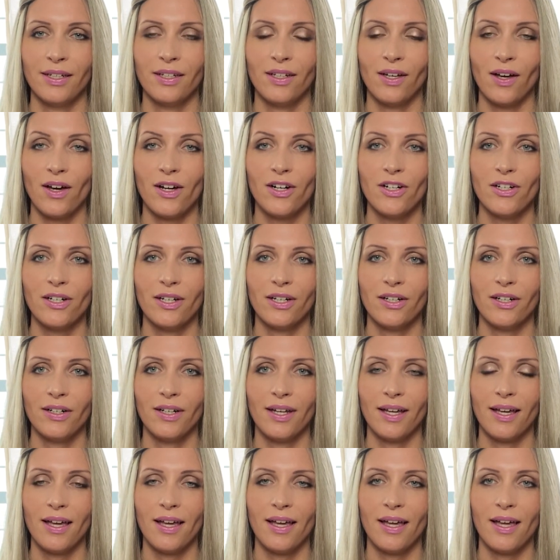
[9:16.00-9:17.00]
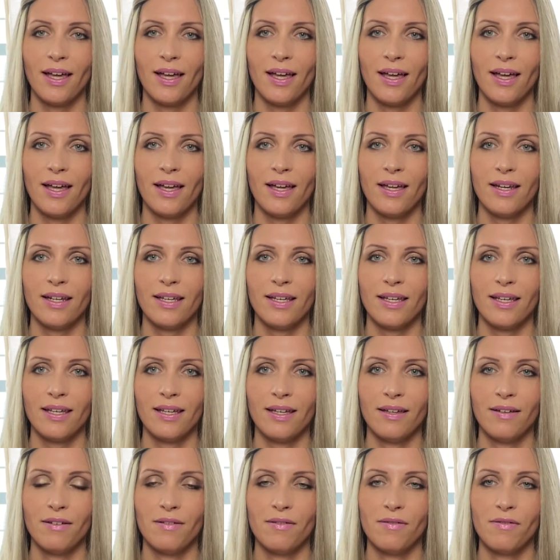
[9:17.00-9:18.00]
Are there
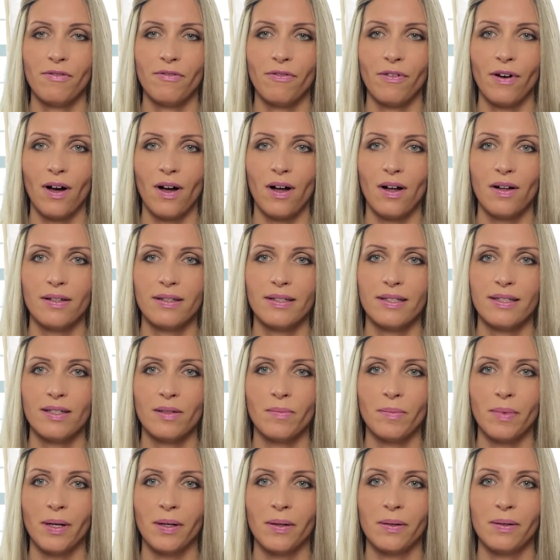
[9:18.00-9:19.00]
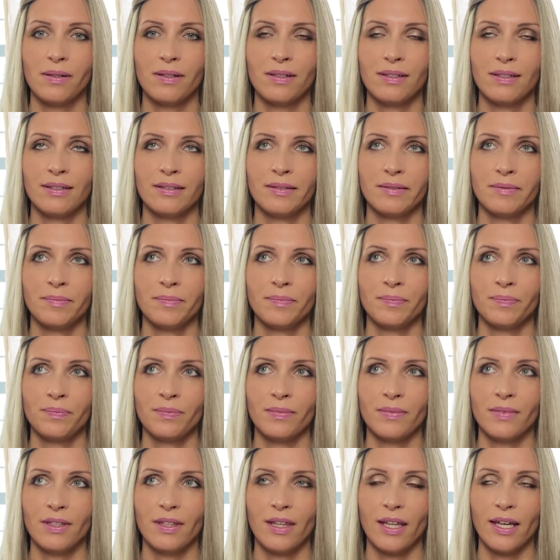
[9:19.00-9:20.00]
any thoughts about
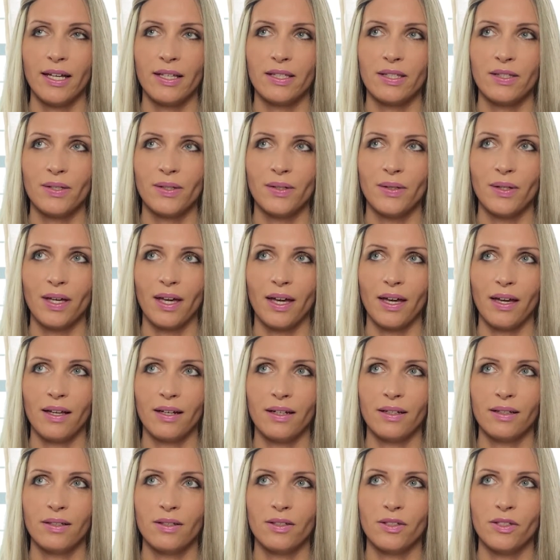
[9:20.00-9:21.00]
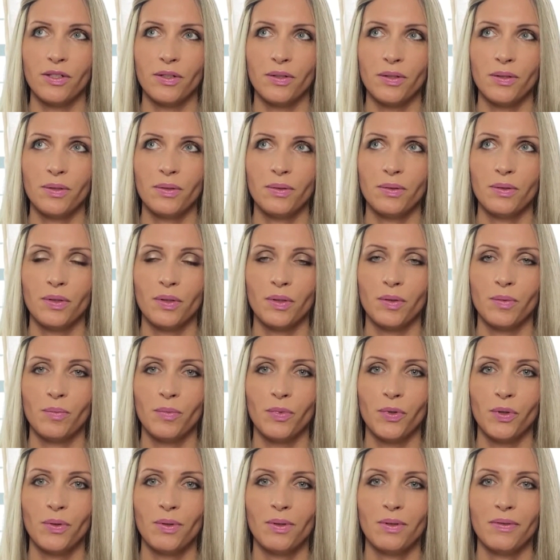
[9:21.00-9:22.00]
things you can do to
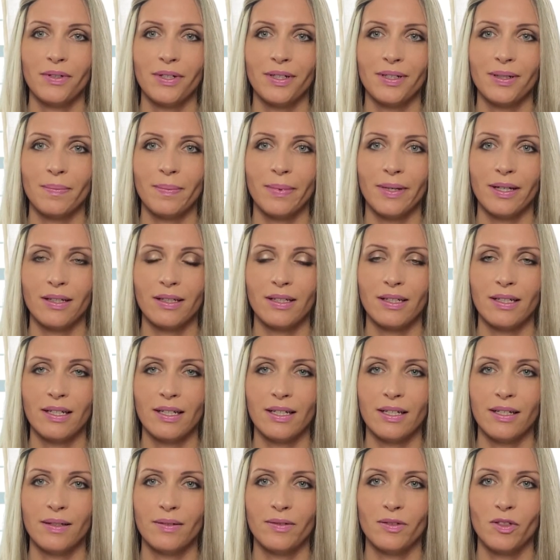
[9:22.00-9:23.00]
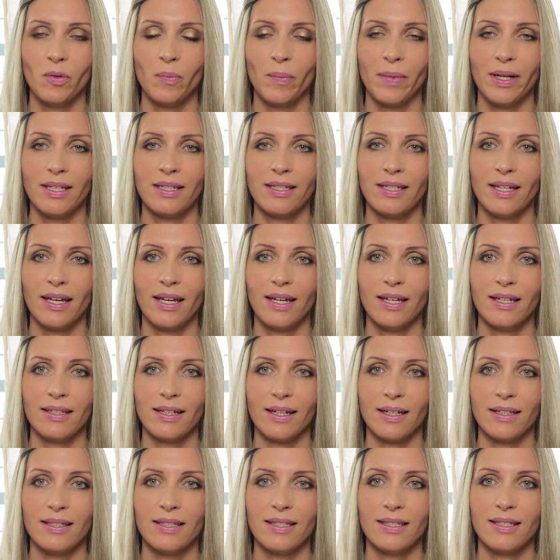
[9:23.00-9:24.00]
improve your ability to maintain
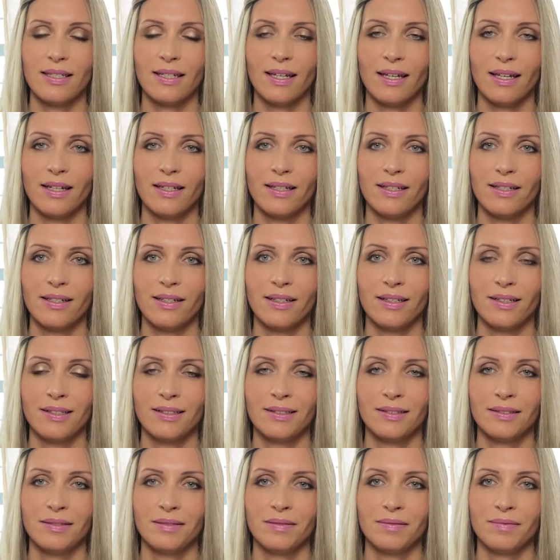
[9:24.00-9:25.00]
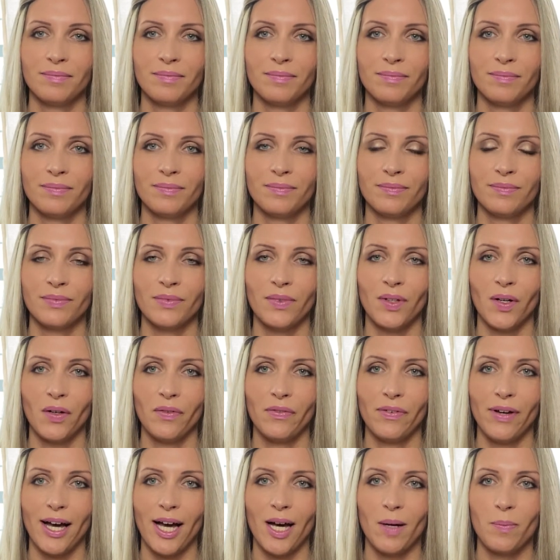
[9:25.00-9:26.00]
that state
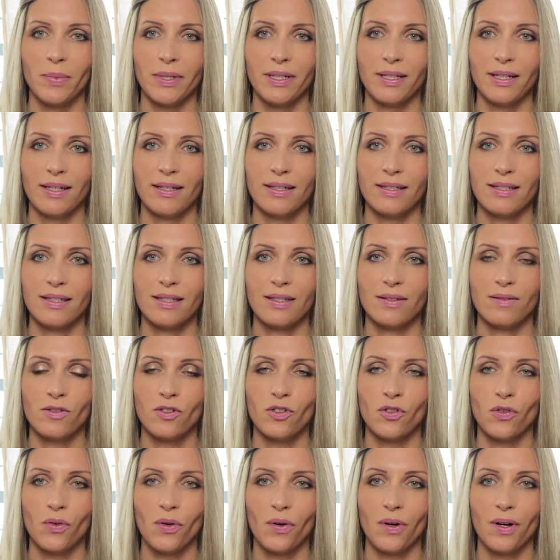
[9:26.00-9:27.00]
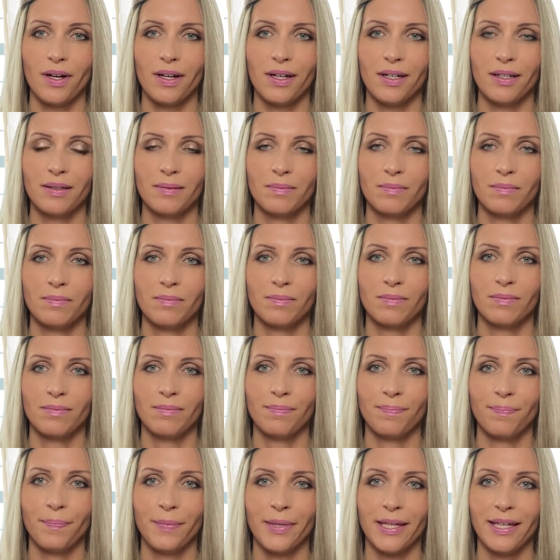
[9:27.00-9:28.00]
of happiness, joy,
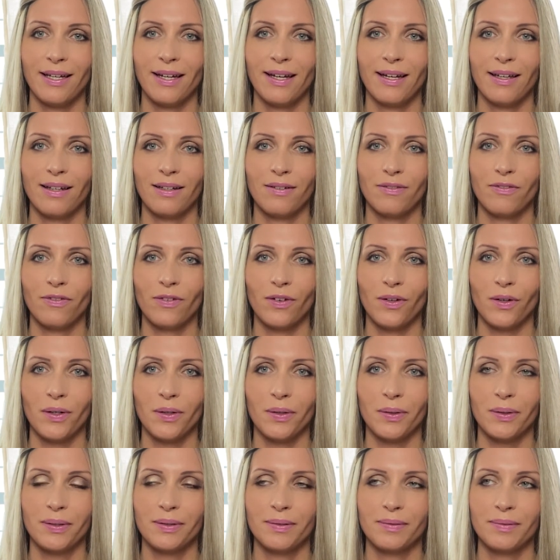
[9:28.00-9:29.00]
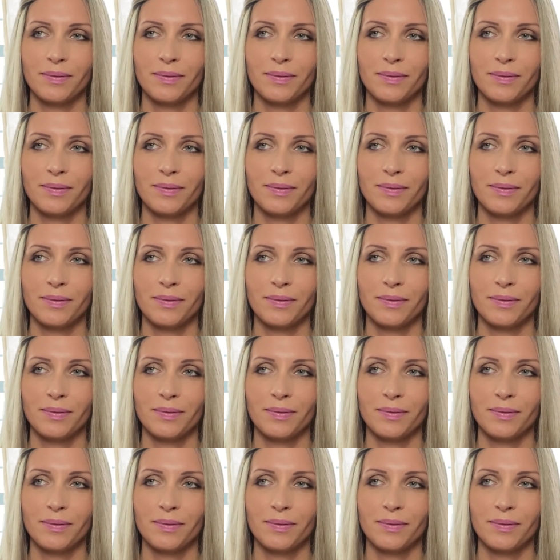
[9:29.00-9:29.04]
being in the flow?